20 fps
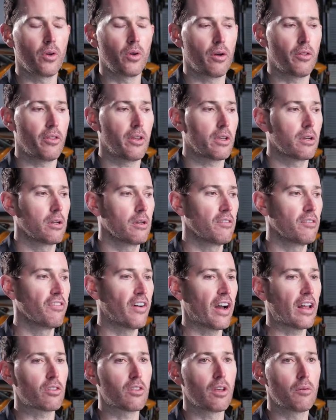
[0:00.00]
They can
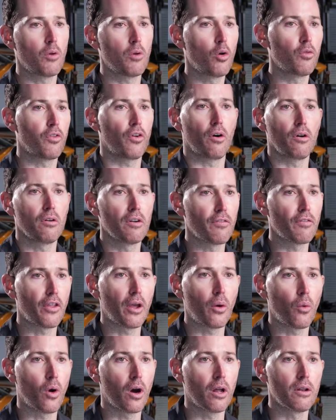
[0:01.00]
invite them over if
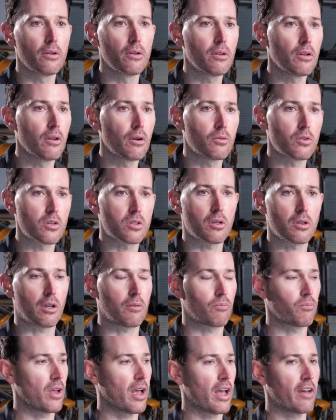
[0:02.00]
they want, just
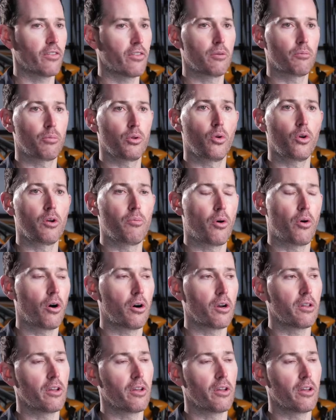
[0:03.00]
like to have an employee party.